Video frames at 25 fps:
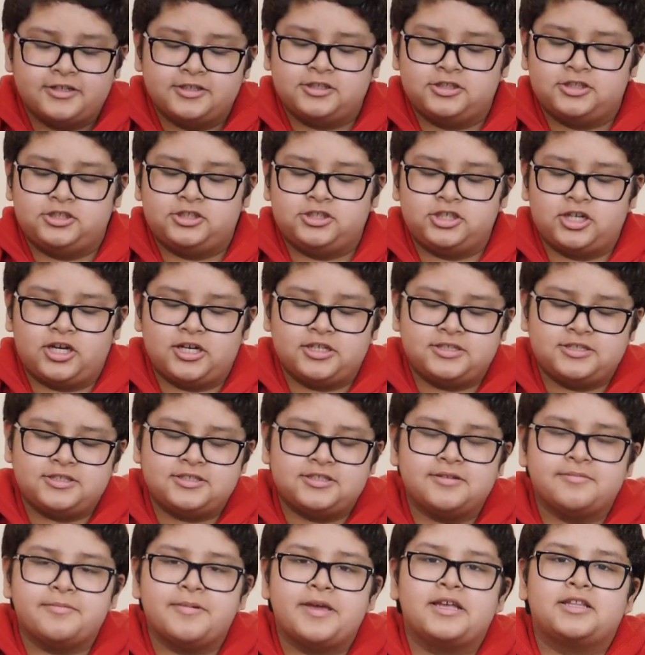
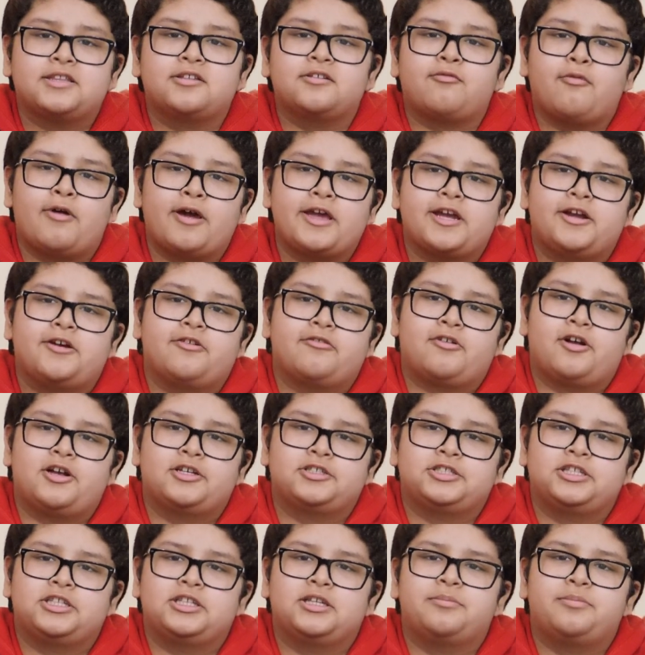just to make the white
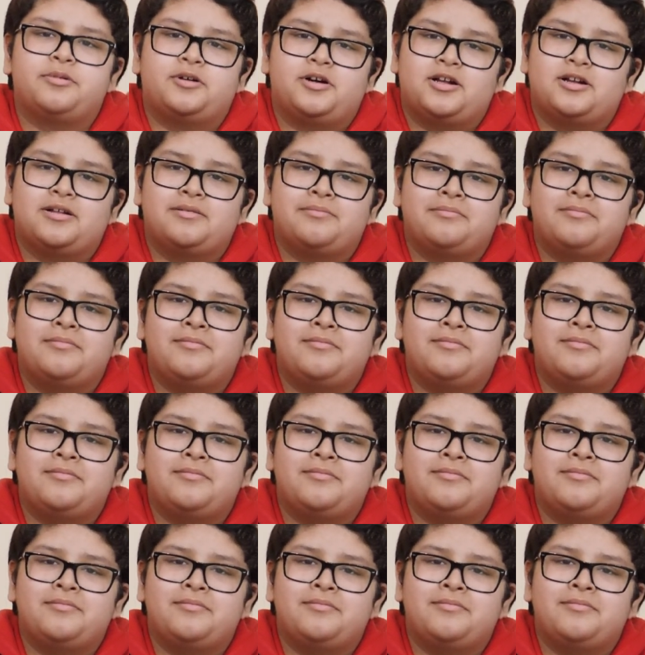cross on the bottom.